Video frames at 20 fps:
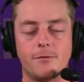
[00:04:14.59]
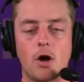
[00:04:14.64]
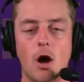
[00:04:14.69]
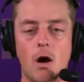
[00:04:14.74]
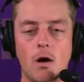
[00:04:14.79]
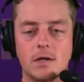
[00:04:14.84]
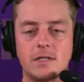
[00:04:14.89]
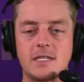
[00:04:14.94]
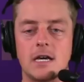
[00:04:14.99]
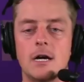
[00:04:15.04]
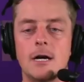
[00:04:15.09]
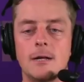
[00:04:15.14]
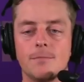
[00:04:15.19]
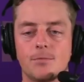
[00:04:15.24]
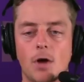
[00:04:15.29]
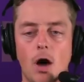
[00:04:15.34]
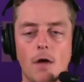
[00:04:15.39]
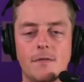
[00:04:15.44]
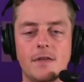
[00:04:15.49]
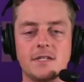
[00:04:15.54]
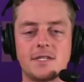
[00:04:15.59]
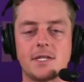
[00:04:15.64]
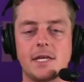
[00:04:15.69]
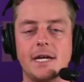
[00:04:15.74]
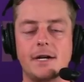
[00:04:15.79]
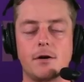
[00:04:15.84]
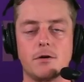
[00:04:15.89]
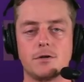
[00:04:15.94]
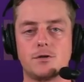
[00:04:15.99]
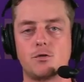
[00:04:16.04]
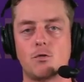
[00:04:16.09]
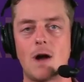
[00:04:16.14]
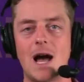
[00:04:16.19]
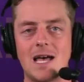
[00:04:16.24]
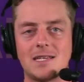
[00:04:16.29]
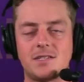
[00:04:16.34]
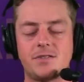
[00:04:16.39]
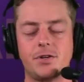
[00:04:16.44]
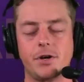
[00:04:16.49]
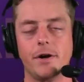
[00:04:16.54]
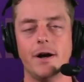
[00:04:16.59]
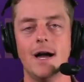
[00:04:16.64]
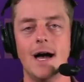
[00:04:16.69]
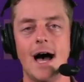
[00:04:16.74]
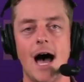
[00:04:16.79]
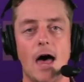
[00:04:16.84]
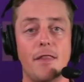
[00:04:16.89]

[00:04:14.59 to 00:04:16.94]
guards on this Lakers roster.